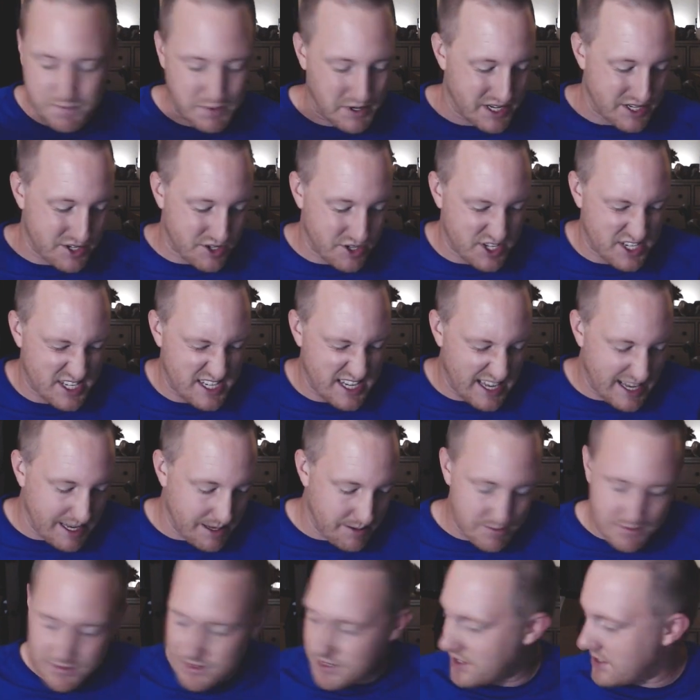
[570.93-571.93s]
But it just
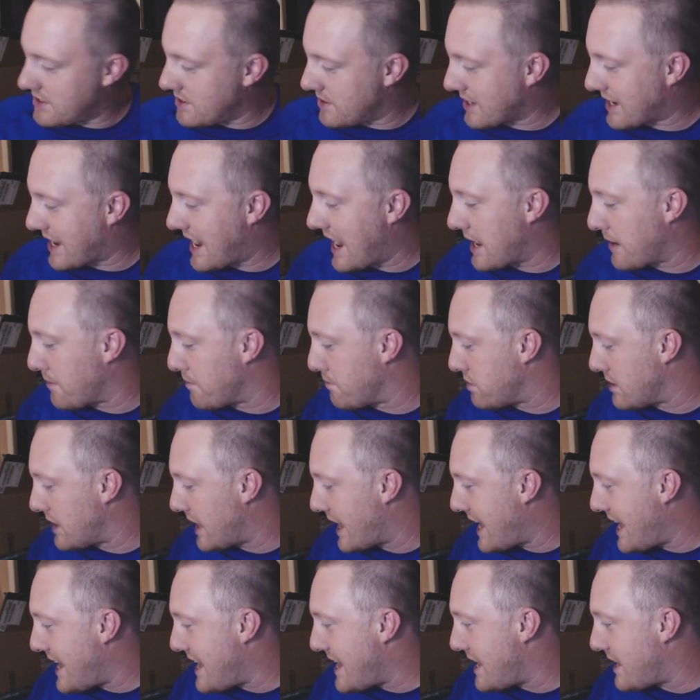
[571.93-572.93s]
seems kind of
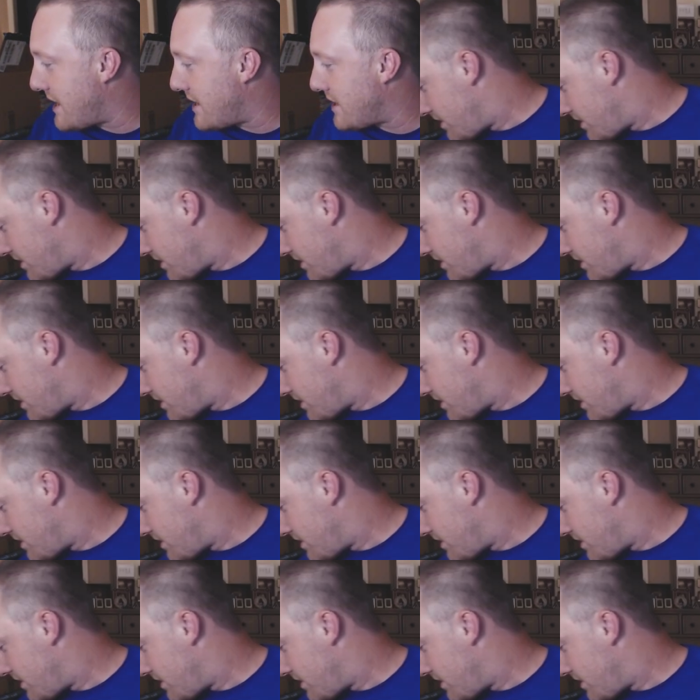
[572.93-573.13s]
bland.